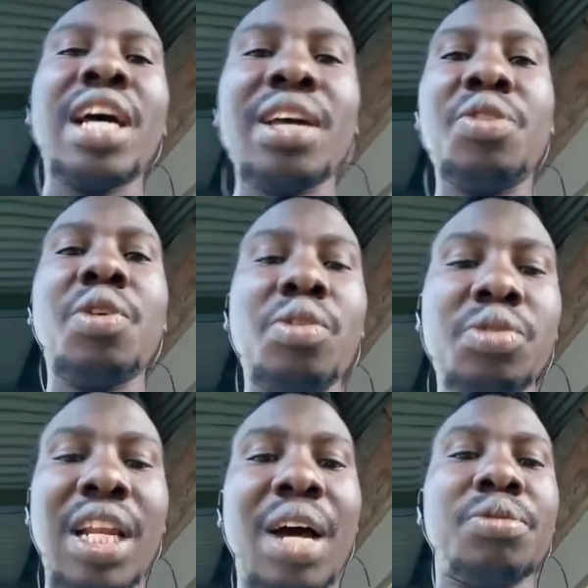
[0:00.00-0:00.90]
you're also
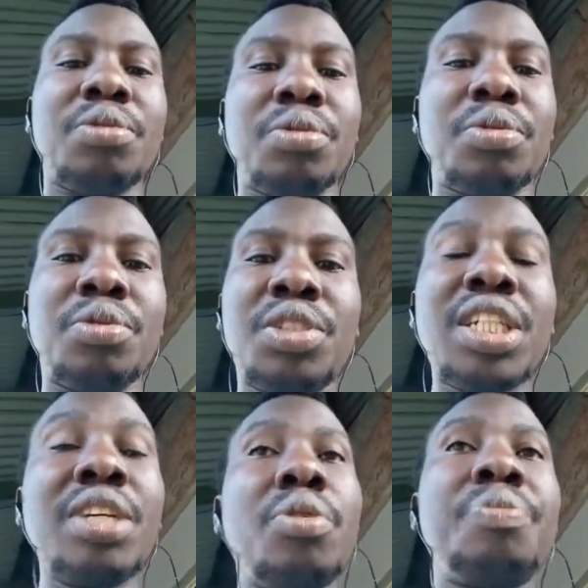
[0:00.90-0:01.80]
allowed to
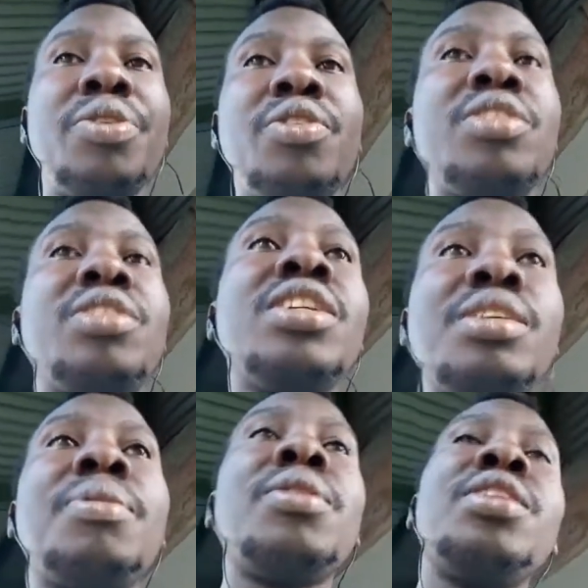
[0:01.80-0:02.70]
share your opinion.
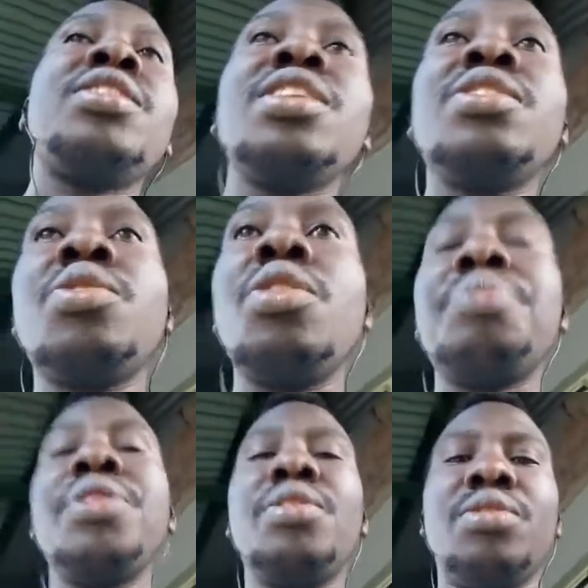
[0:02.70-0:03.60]
It's only
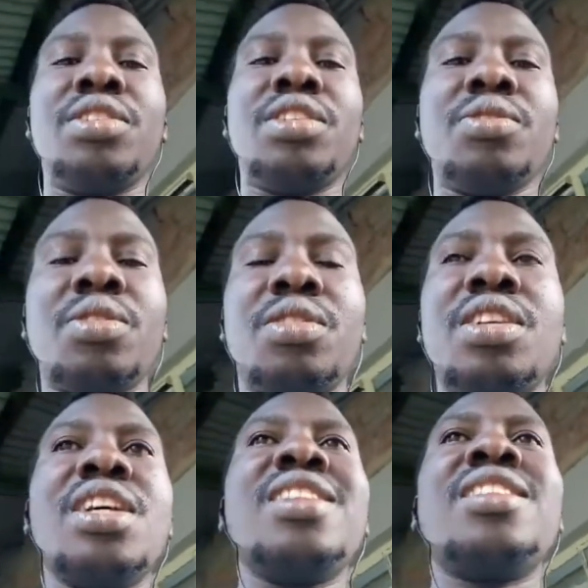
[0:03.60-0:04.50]
opinions. It's not
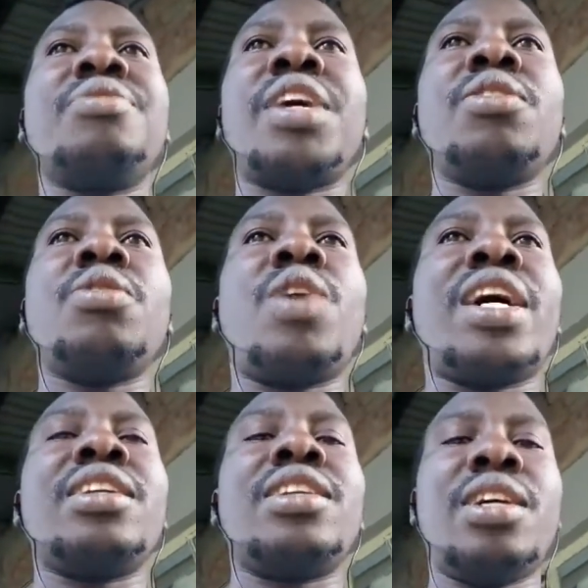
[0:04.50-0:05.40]
the final
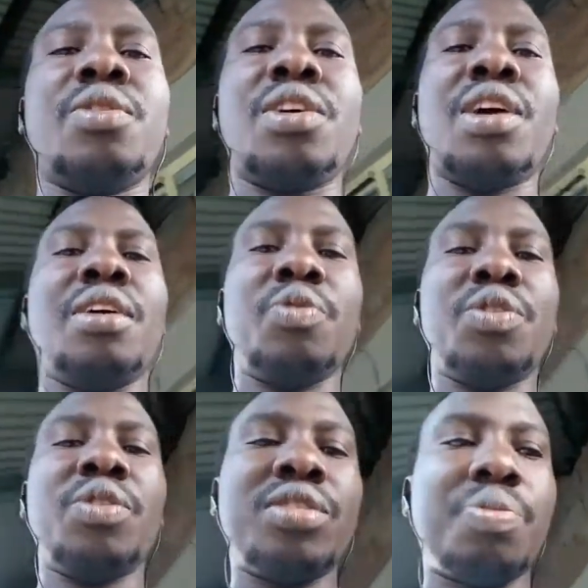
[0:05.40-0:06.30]
word here. We
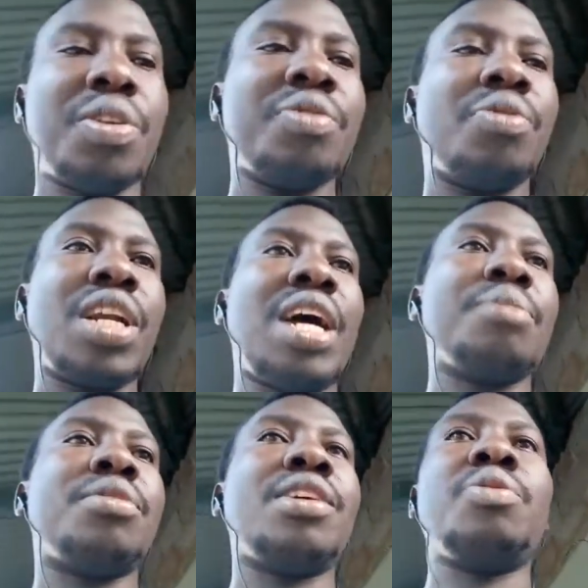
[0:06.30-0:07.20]
don't speak for
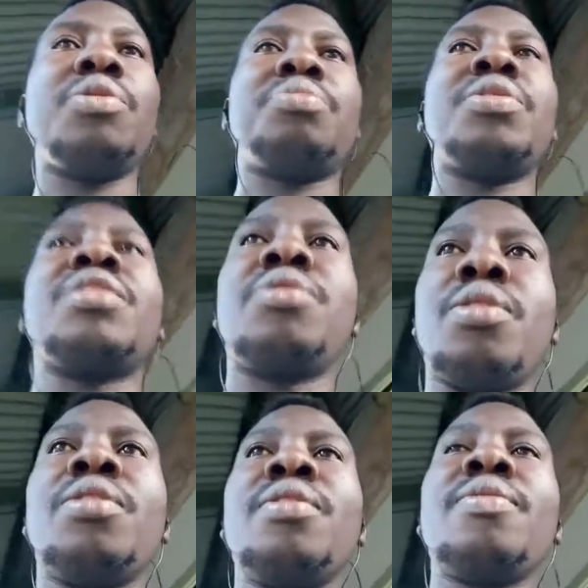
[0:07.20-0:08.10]
clubs here. We speak
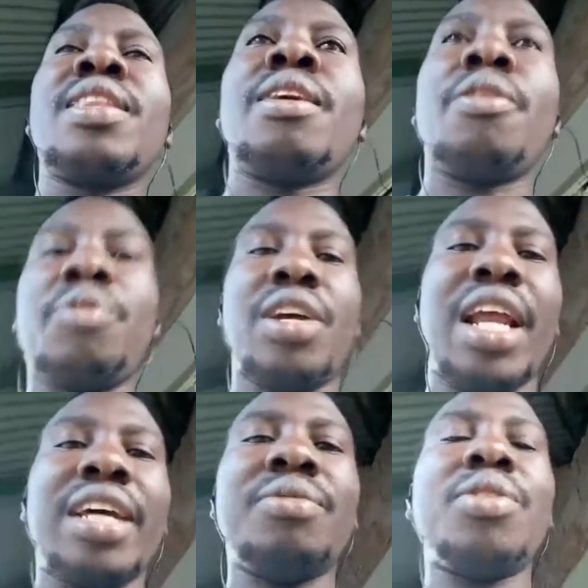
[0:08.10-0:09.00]
for we're
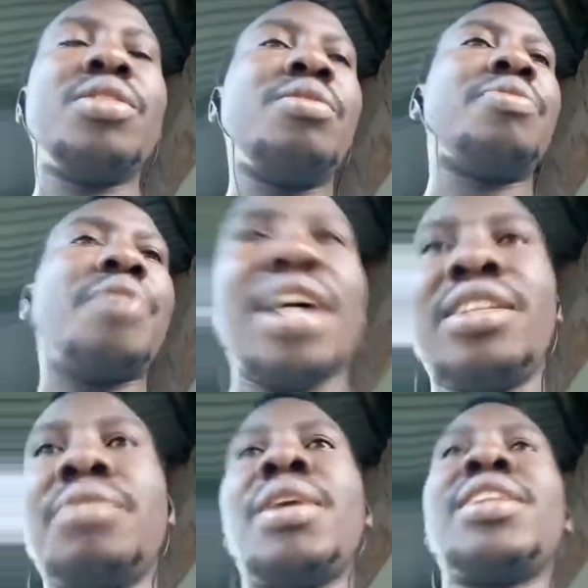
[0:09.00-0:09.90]
like the voice of the
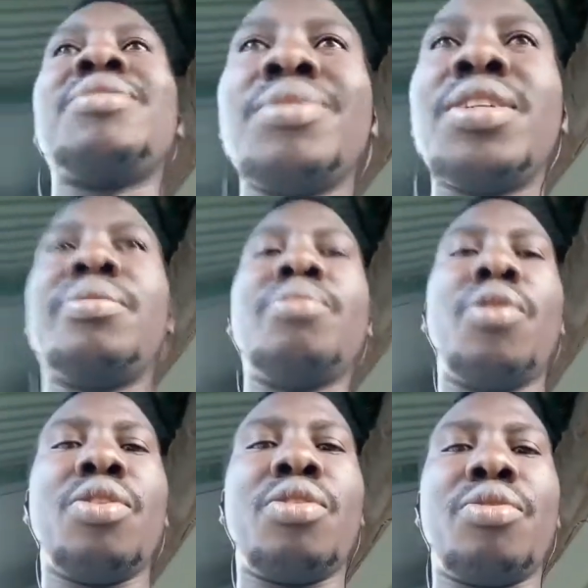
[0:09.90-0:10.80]
fans, but it's
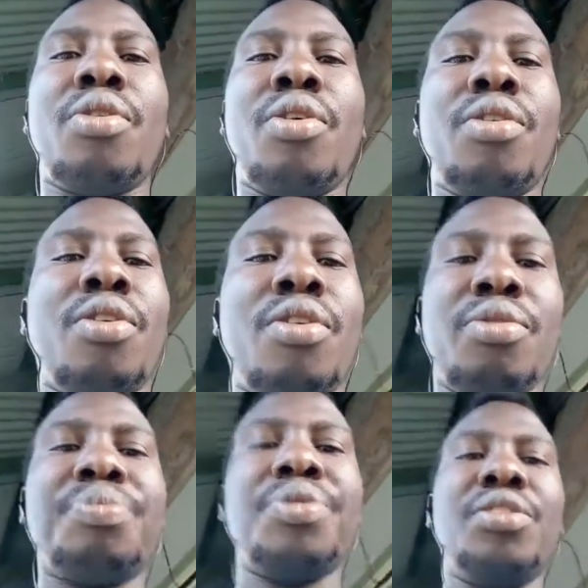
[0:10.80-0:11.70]
more of
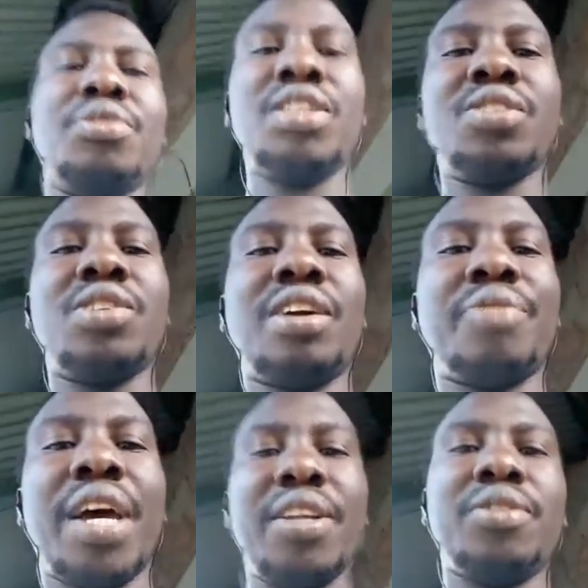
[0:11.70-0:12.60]
opinion. It's not a
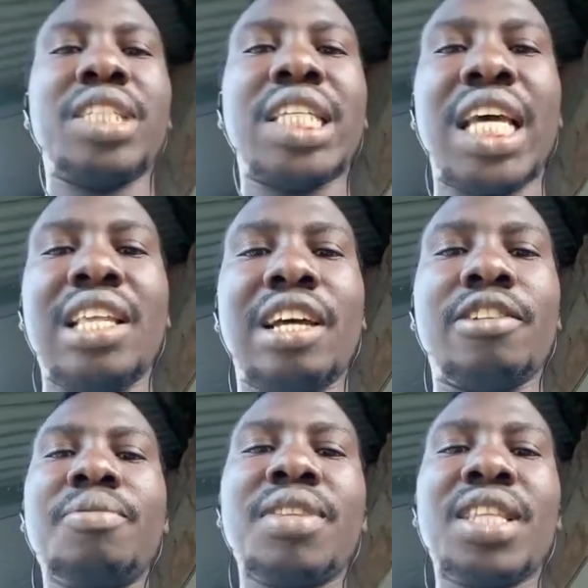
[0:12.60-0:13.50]
final say that
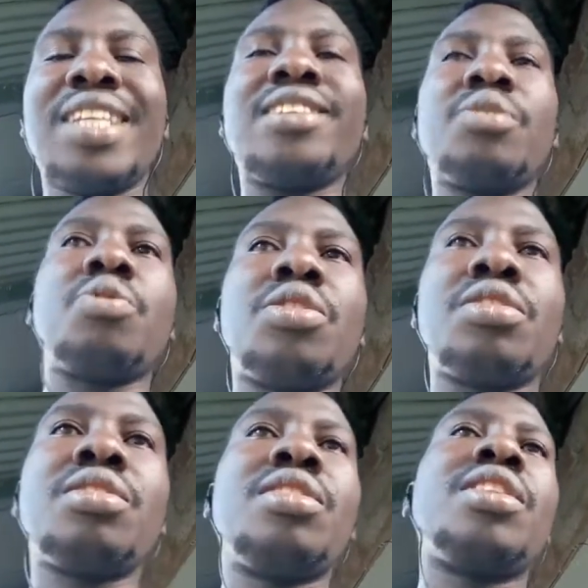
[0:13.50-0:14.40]
this is
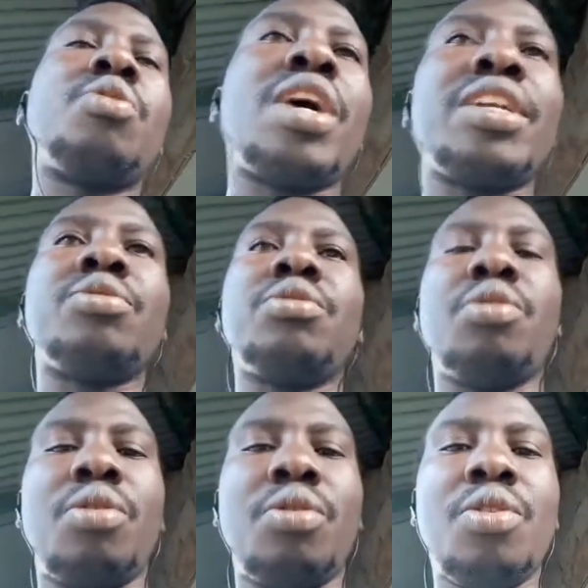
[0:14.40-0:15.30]
what the world should
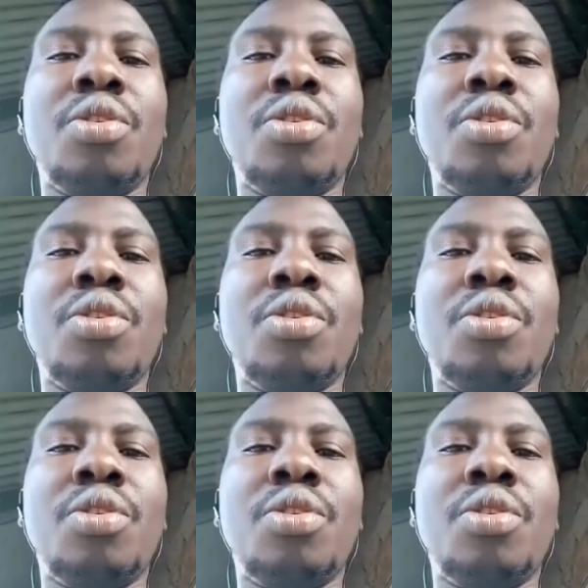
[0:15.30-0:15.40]
go